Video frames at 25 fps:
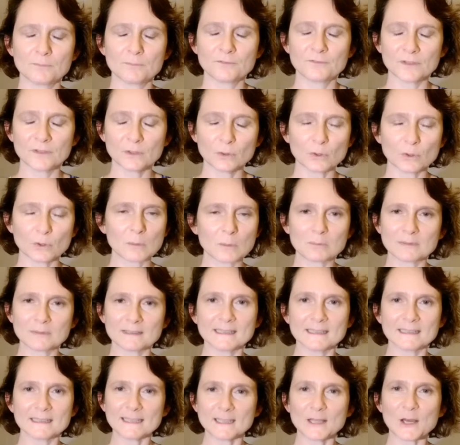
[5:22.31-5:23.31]
feel
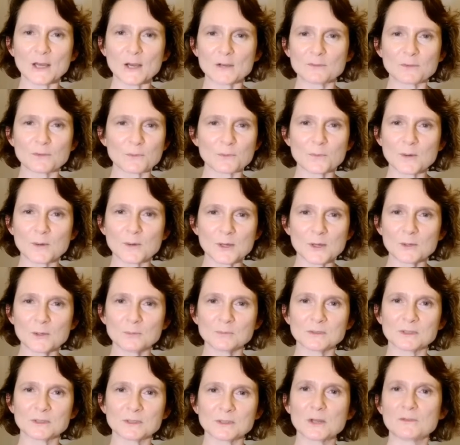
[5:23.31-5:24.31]
completely
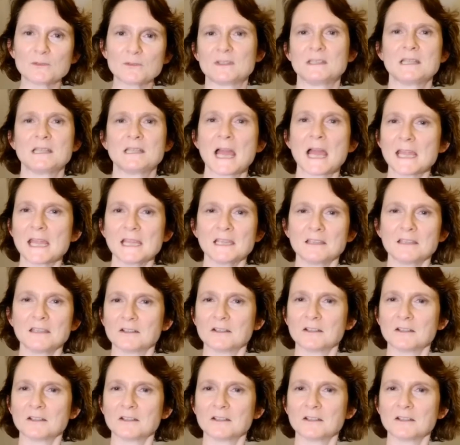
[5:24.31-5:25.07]
overwhelmed and overtaken